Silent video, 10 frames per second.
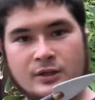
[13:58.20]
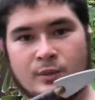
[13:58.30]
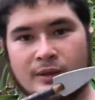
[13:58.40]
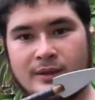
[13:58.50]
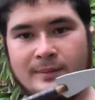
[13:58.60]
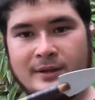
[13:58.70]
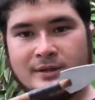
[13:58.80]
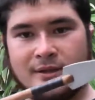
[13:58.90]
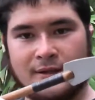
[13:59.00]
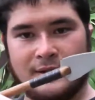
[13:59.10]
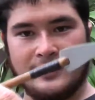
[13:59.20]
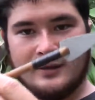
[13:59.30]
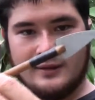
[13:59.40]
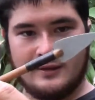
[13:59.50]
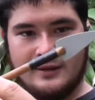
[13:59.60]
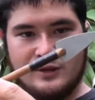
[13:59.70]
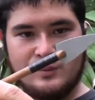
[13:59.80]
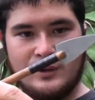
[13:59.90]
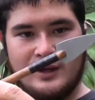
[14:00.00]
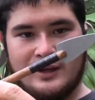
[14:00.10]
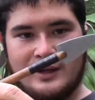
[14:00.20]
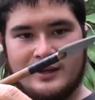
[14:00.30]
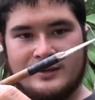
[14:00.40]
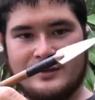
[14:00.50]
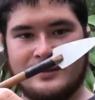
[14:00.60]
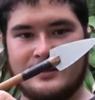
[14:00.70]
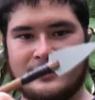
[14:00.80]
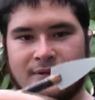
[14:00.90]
just wanted to mention that these broadheads,